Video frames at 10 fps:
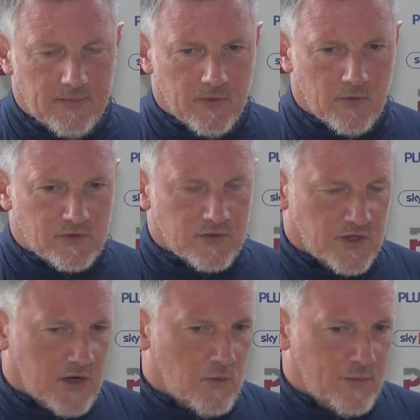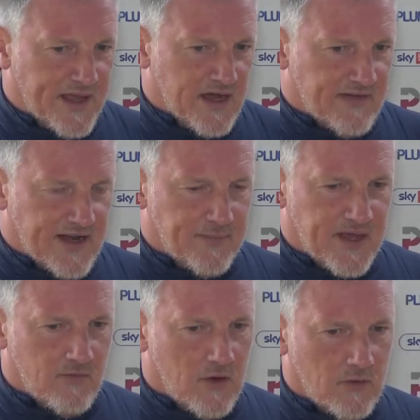also, albeit I've had a
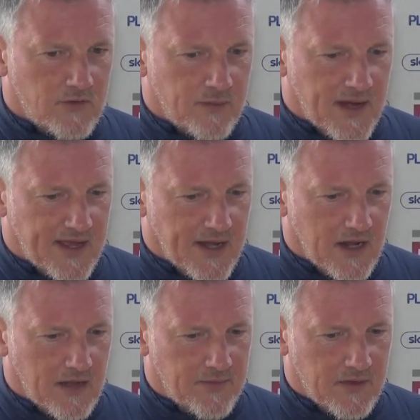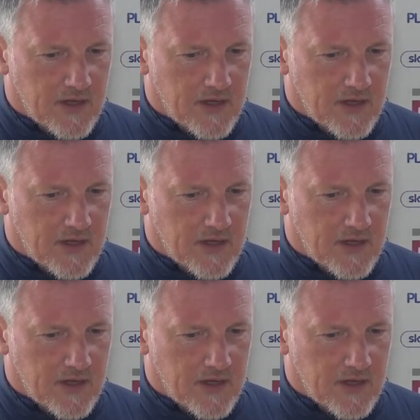big role to play at the club